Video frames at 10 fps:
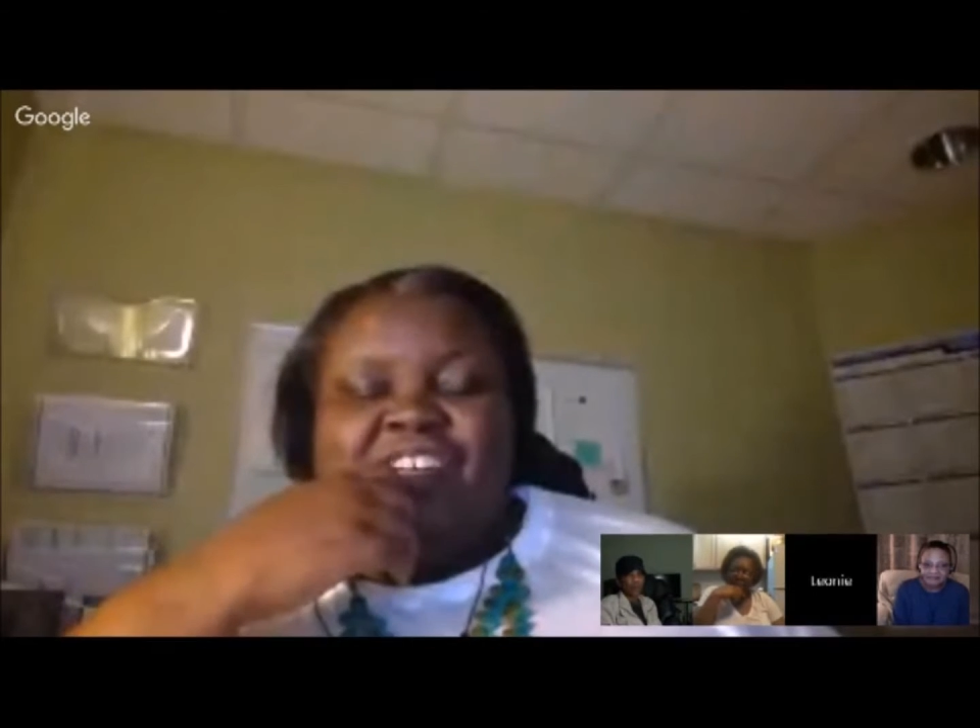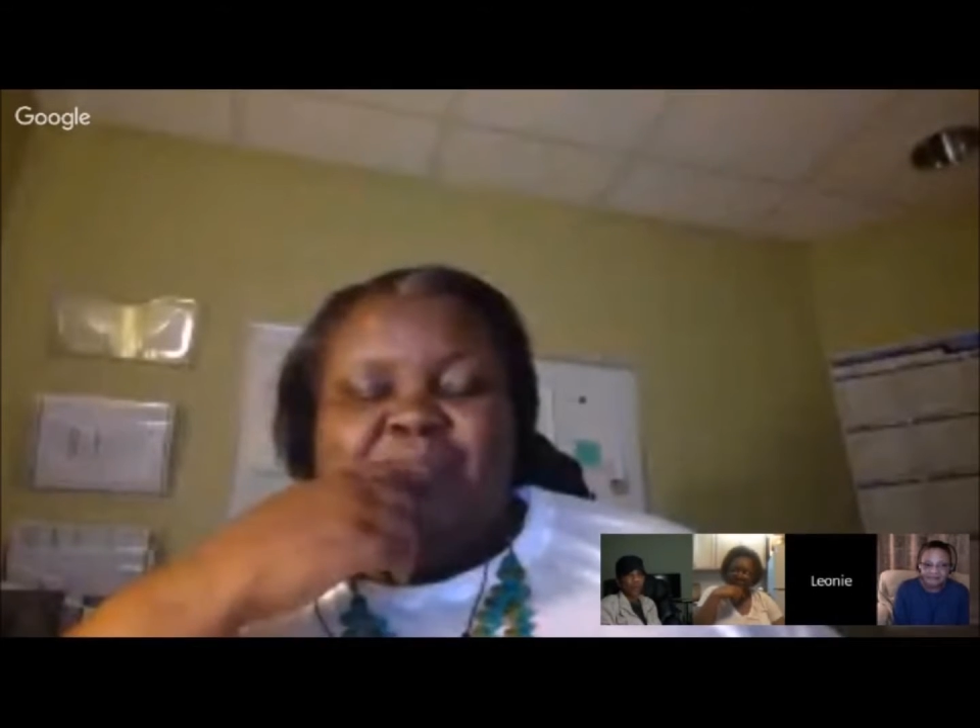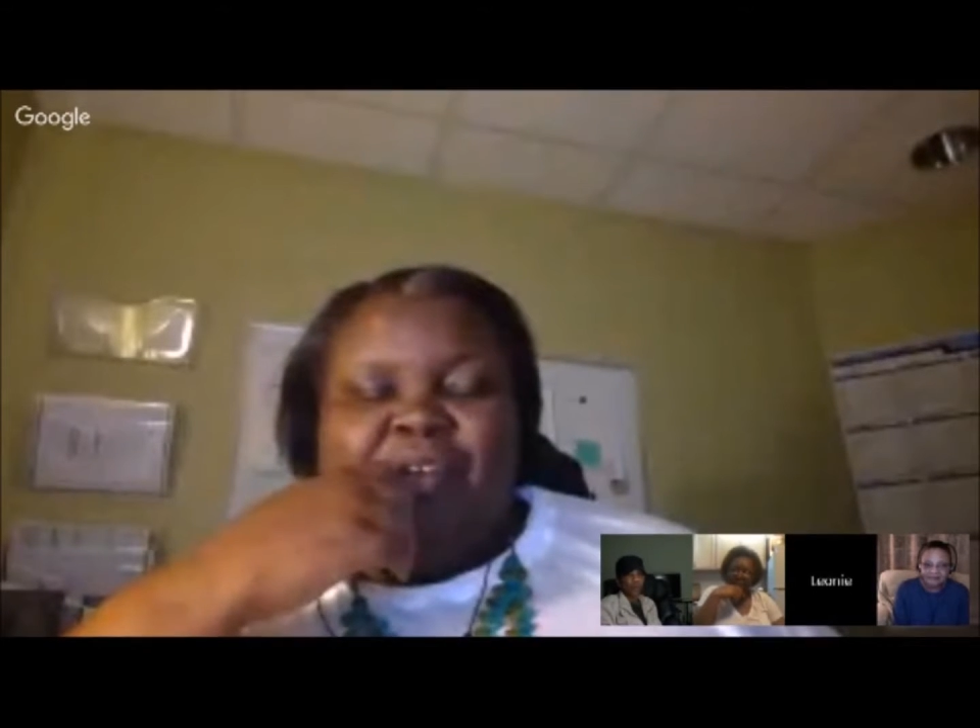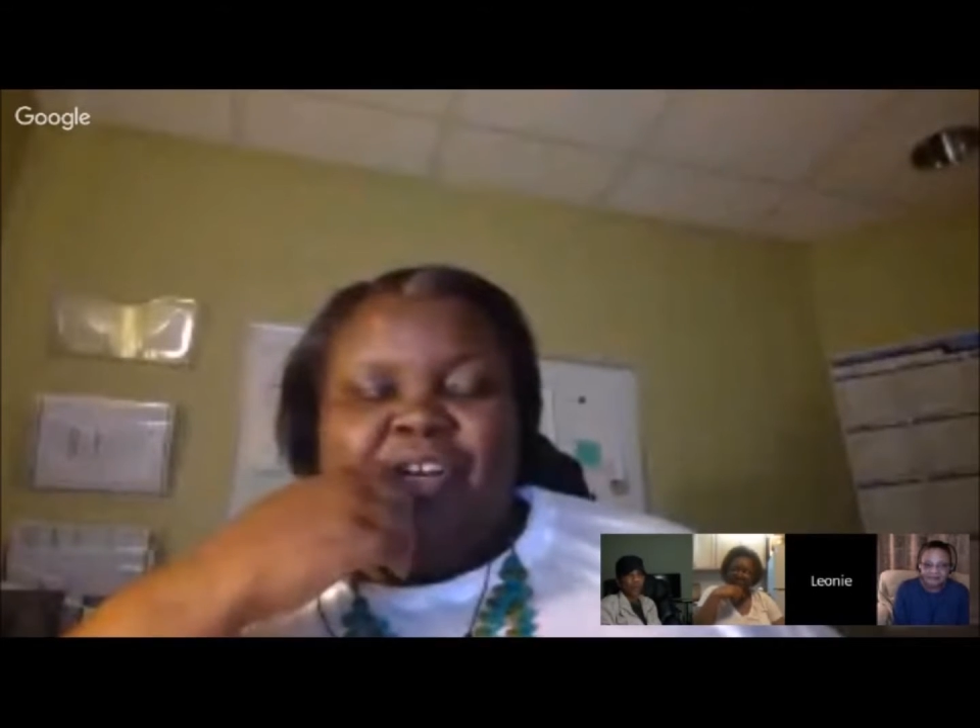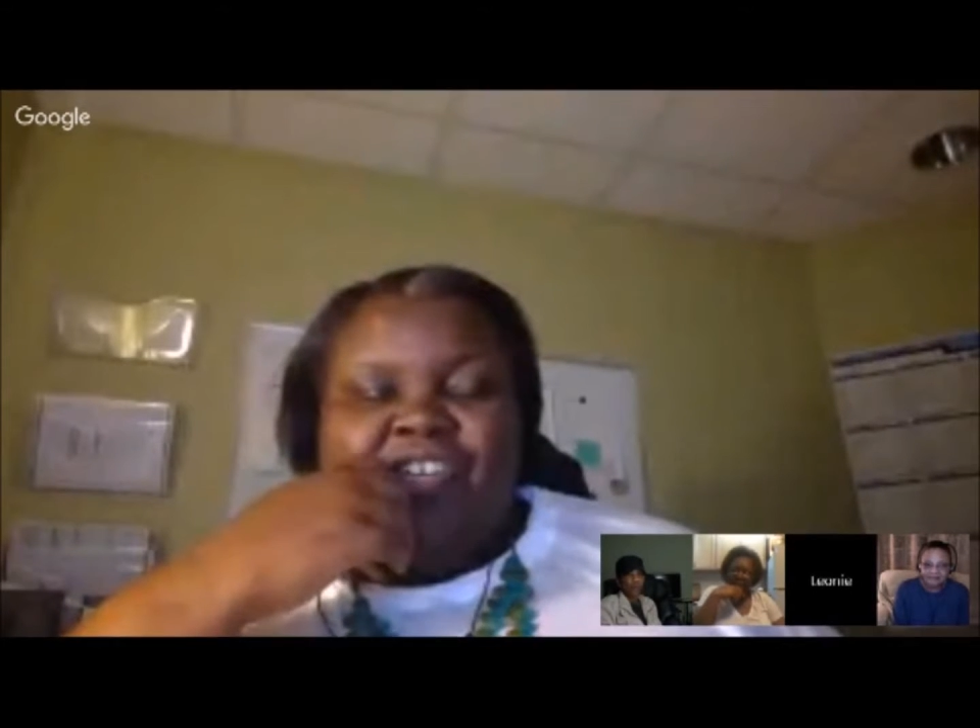
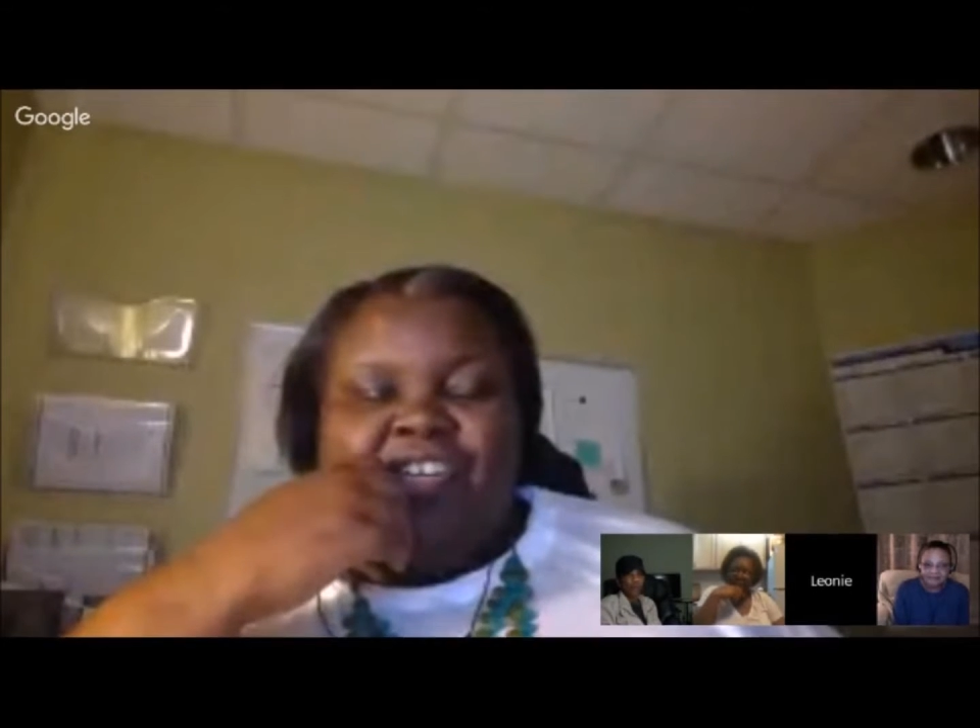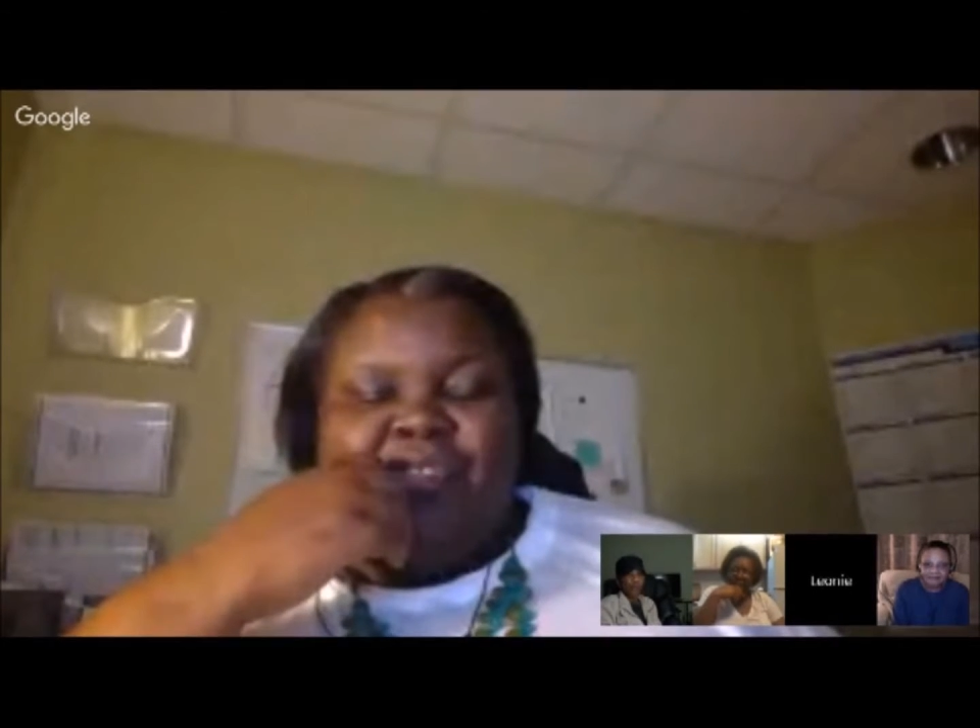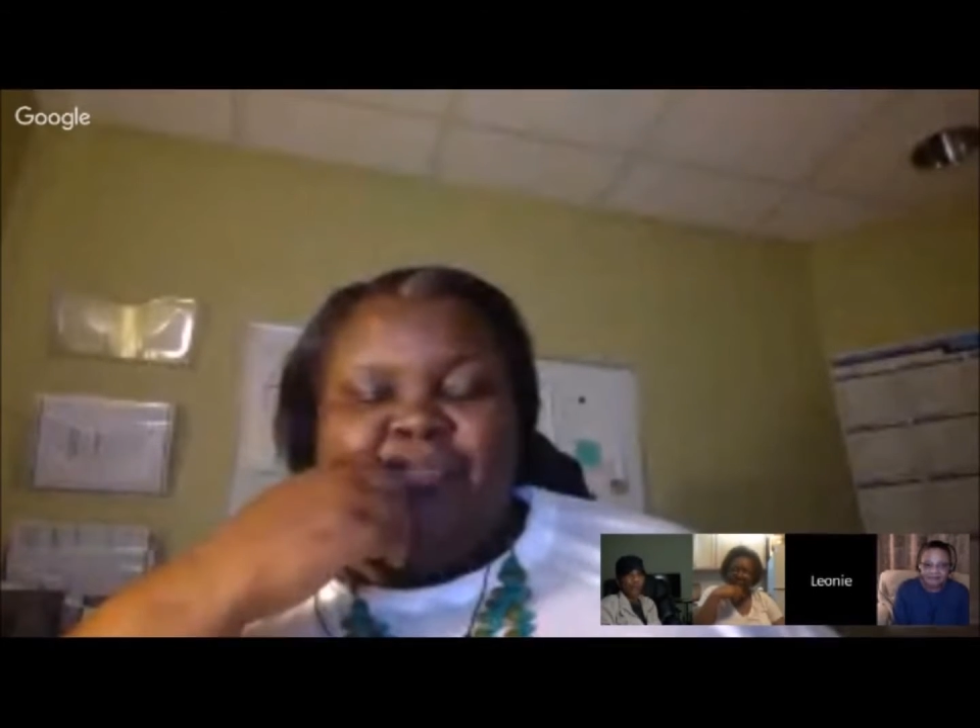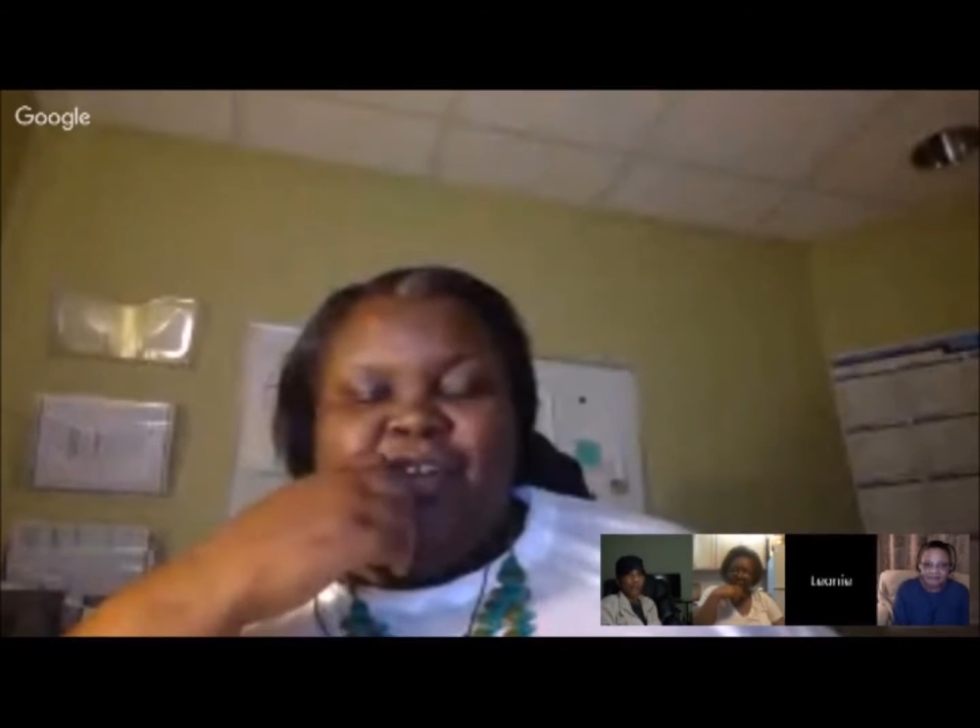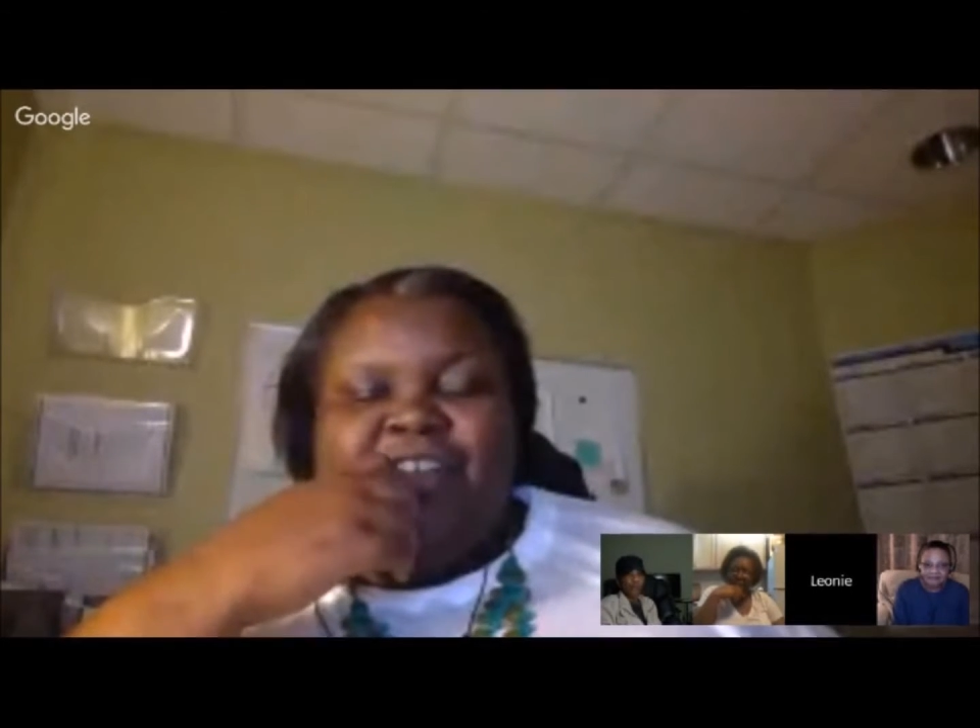much of
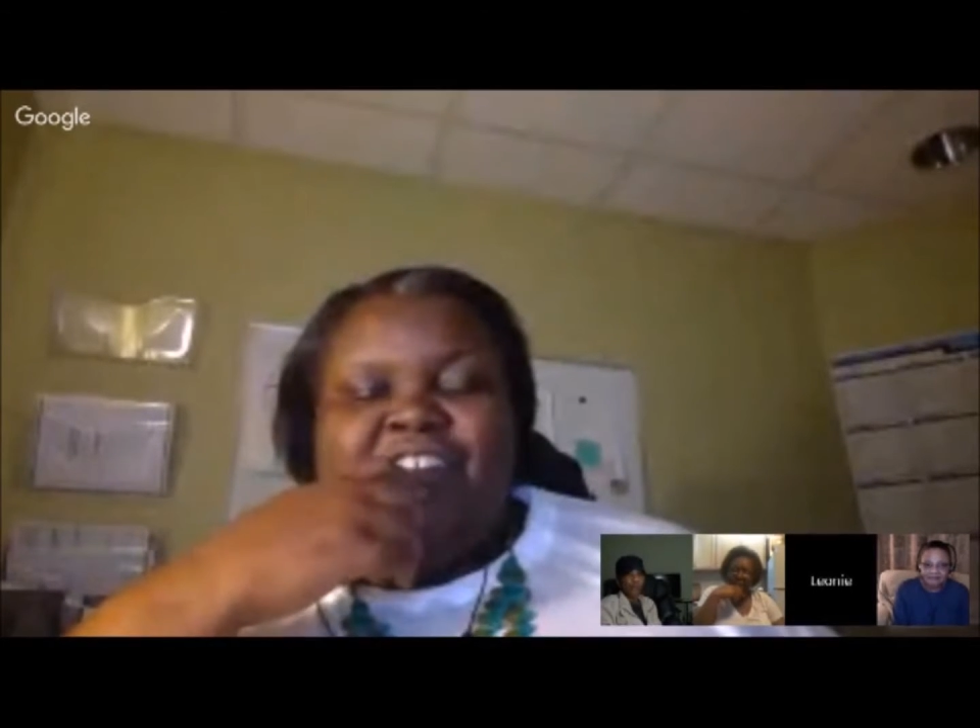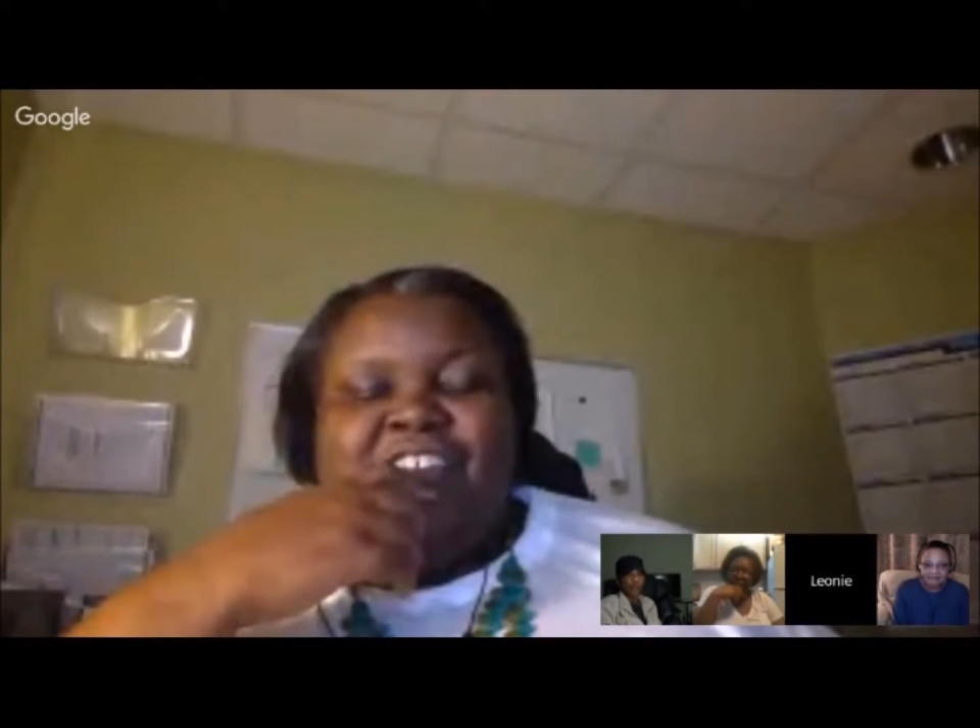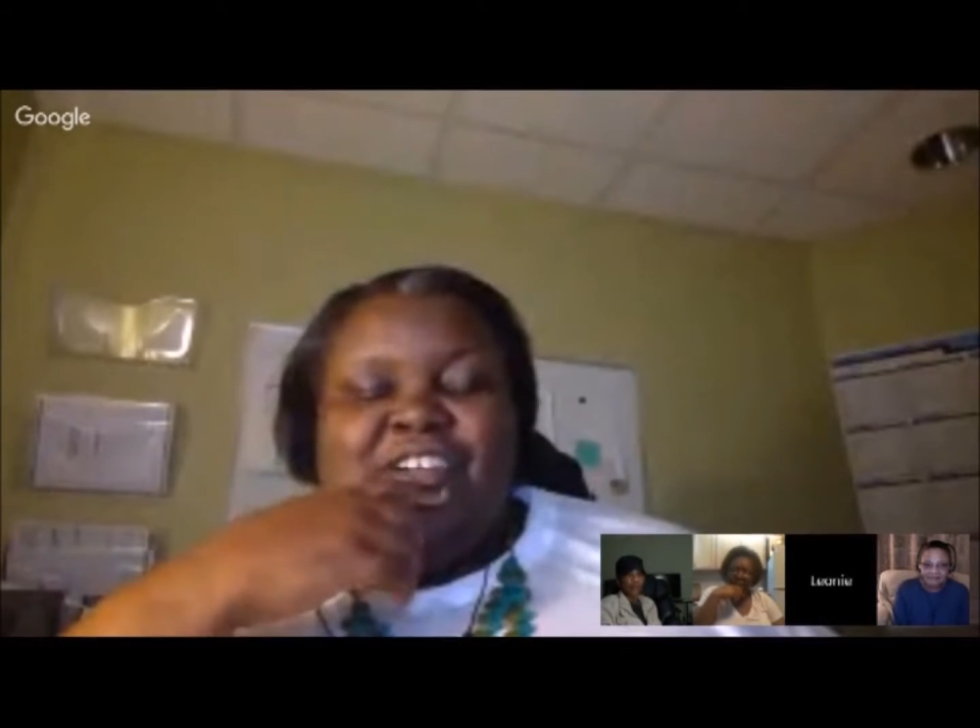that